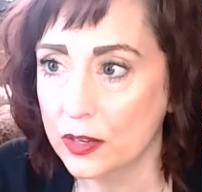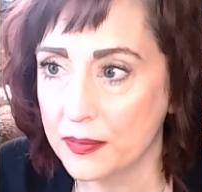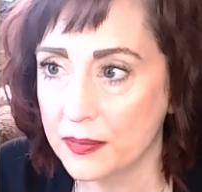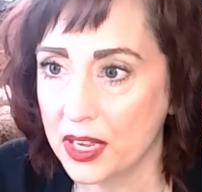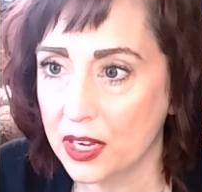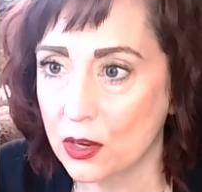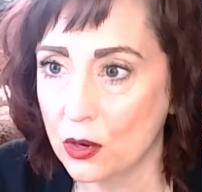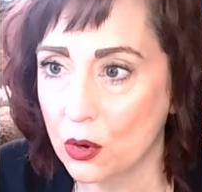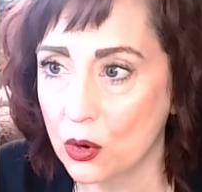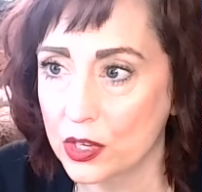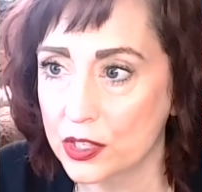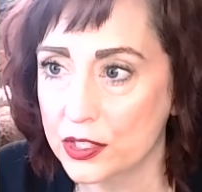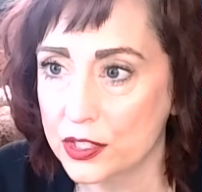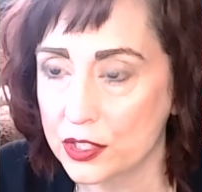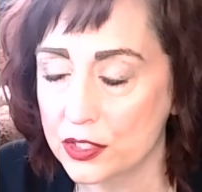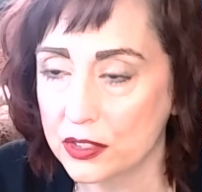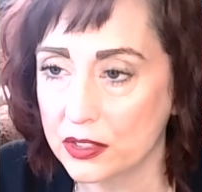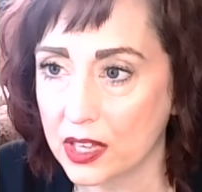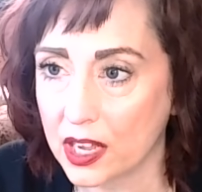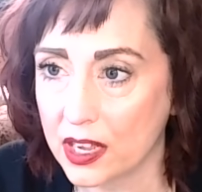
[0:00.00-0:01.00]
make a
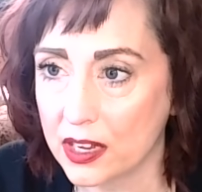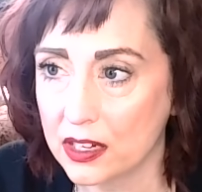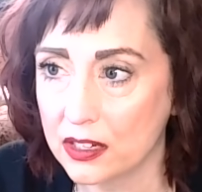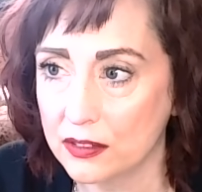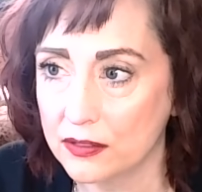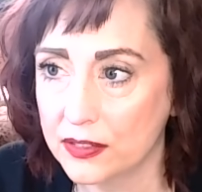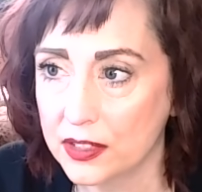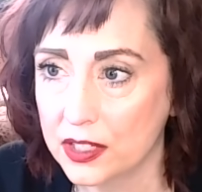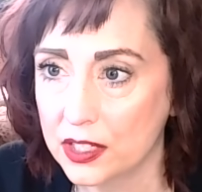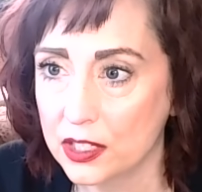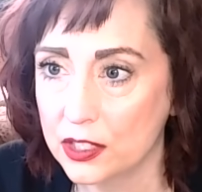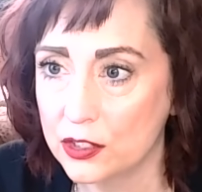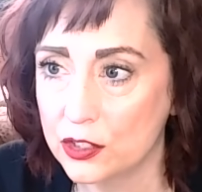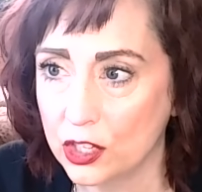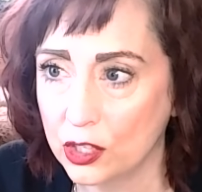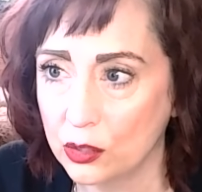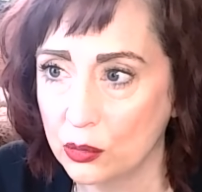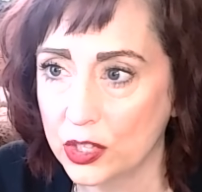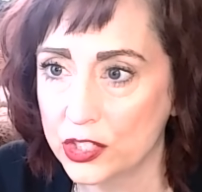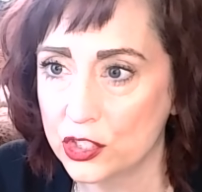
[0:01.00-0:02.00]
horse kind of
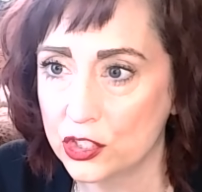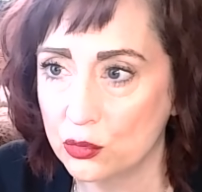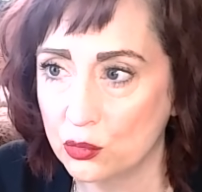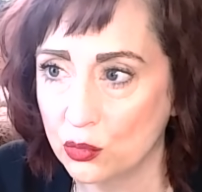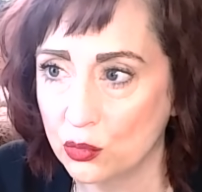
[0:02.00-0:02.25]
do what you